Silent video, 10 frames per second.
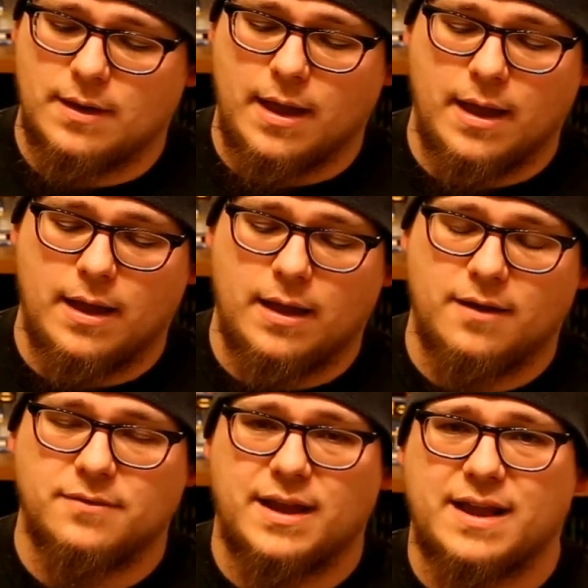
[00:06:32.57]

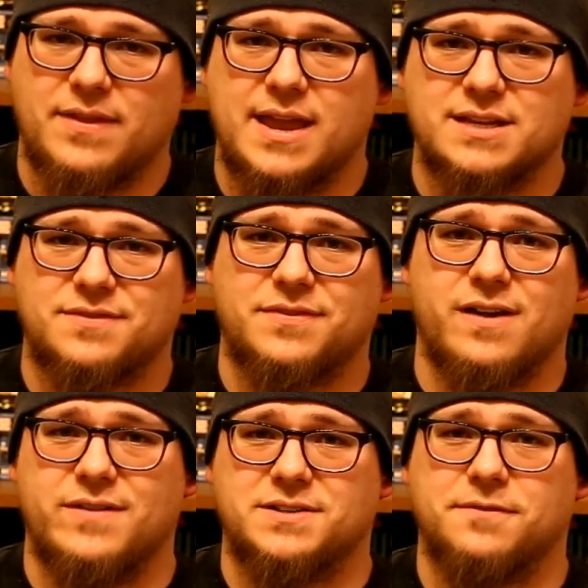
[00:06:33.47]
I got the case for
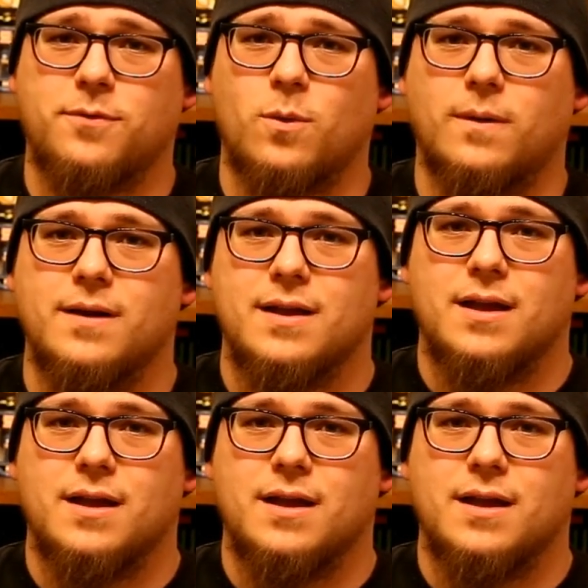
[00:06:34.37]
Final Fantasy IV.